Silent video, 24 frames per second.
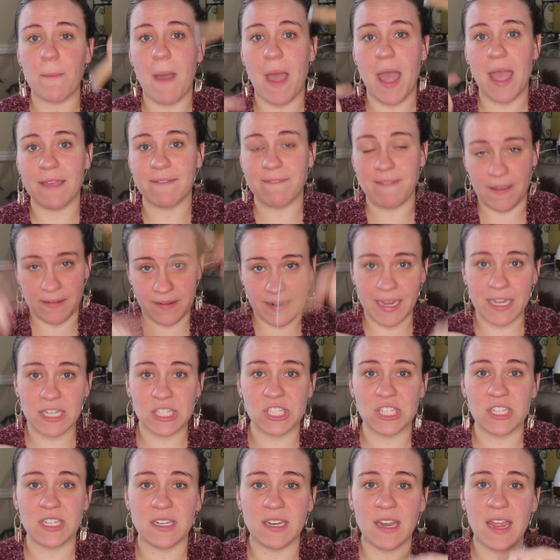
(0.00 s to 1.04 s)
my
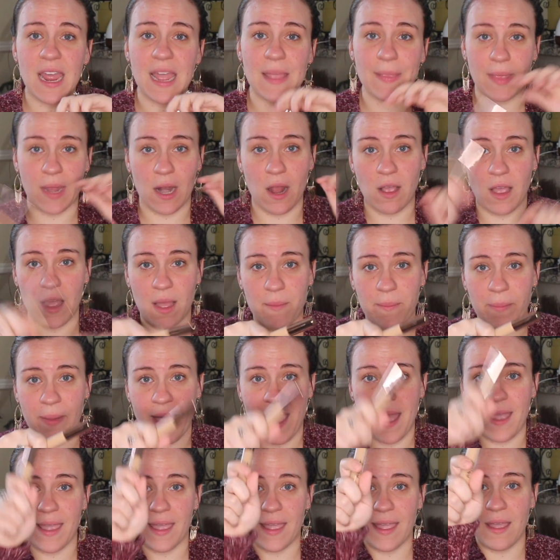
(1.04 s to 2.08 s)
foundation and then I'll come
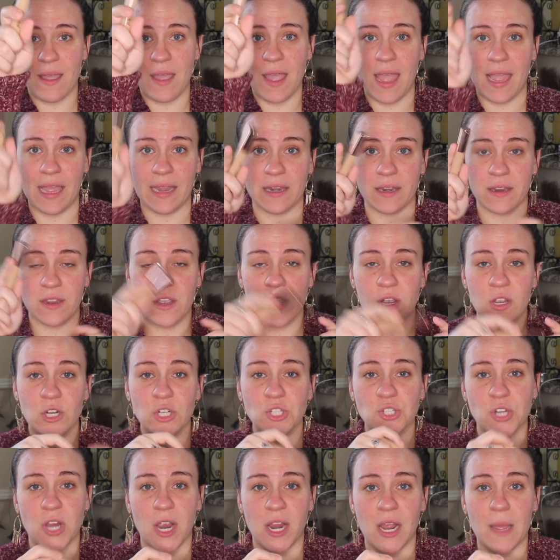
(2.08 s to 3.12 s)
back and
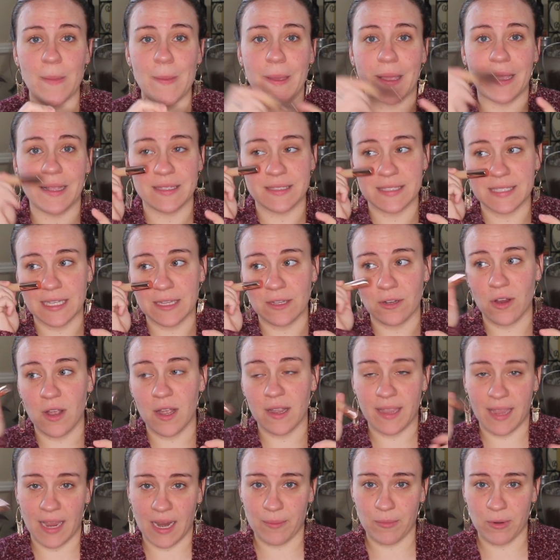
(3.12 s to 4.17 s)
try on the concealer
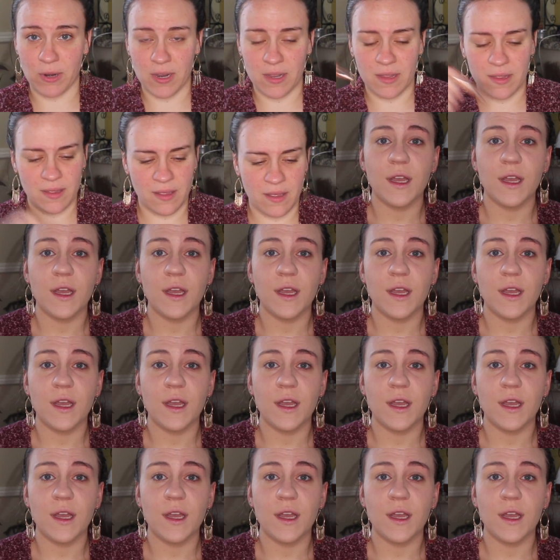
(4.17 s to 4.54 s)
on camera.